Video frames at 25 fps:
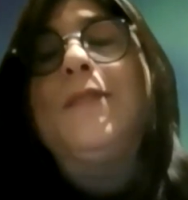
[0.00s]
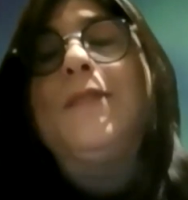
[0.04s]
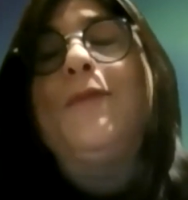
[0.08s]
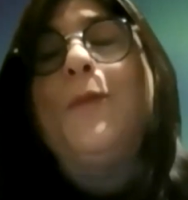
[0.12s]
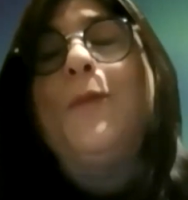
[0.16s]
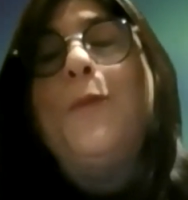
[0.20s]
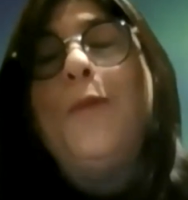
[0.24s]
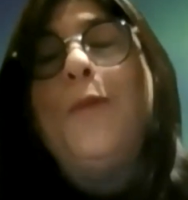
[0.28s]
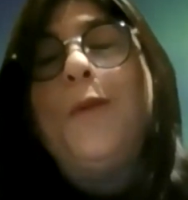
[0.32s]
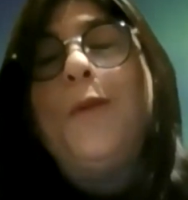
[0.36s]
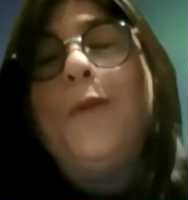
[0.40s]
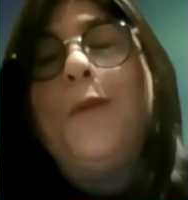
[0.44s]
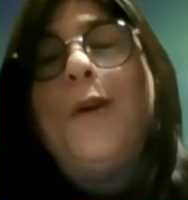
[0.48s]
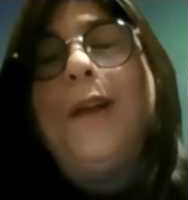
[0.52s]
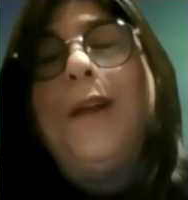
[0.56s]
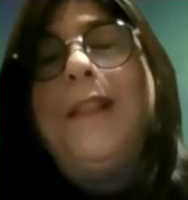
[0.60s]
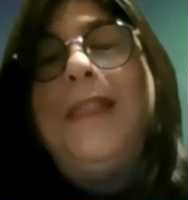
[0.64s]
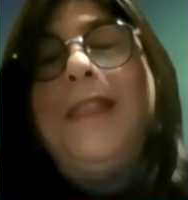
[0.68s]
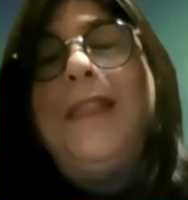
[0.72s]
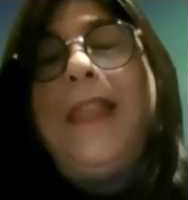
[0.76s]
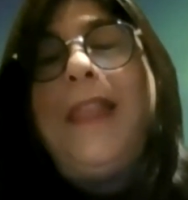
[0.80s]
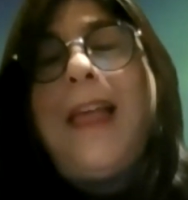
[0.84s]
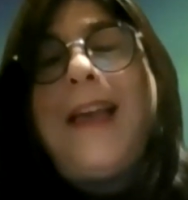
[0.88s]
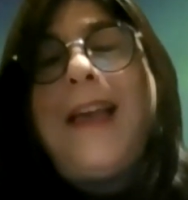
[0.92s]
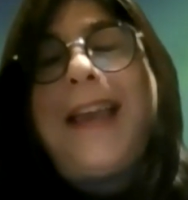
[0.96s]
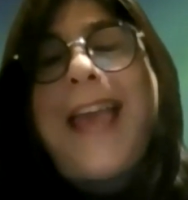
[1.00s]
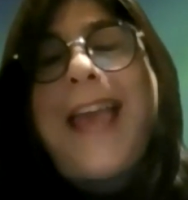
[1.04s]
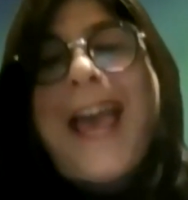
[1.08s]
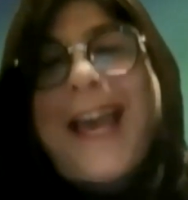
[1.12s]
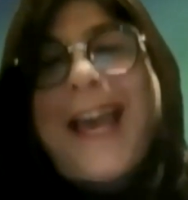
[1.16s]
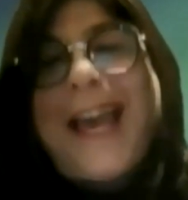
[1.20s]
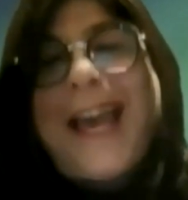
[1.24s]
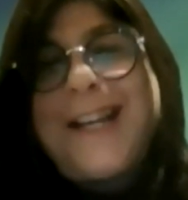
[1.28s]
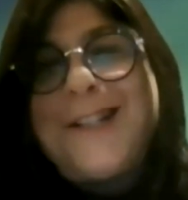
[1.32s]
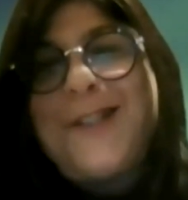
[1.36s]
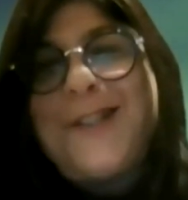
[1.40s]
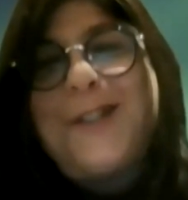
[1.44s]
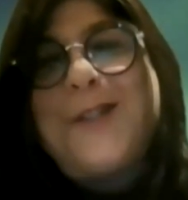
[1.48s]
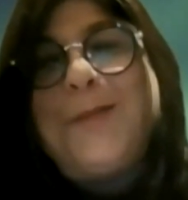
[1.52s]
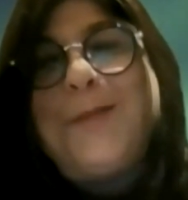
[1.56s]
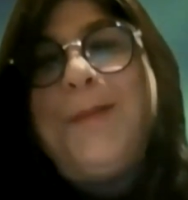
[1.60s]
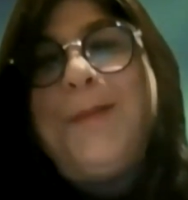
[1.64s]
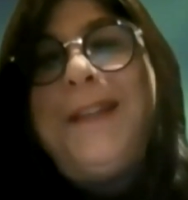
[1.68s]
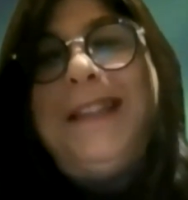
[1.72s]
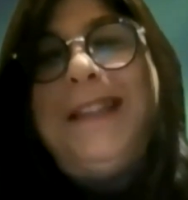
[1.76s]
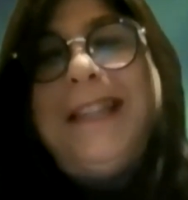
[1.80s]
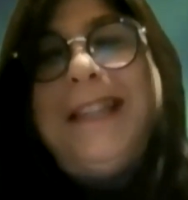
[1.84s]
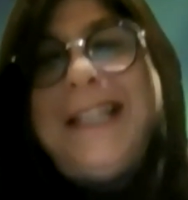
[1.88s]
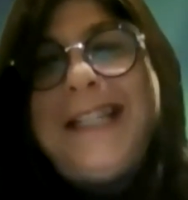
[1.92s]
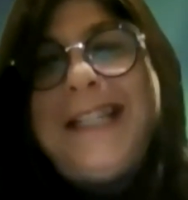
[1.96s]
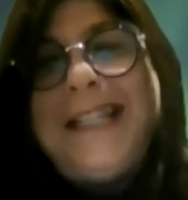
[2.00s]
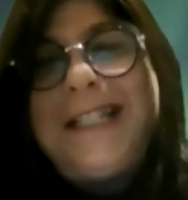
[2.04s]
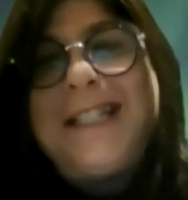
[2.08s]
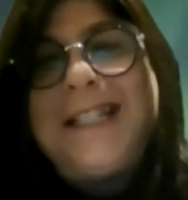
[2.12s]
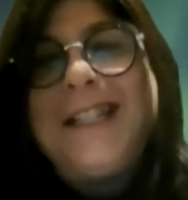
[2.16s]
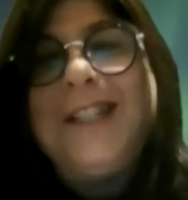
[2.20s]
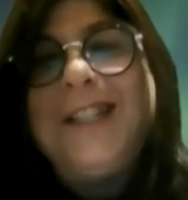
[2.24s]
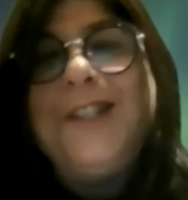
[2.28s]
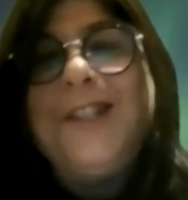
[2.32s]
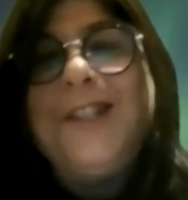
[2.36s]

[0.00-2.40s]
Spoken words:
for candles to be lit.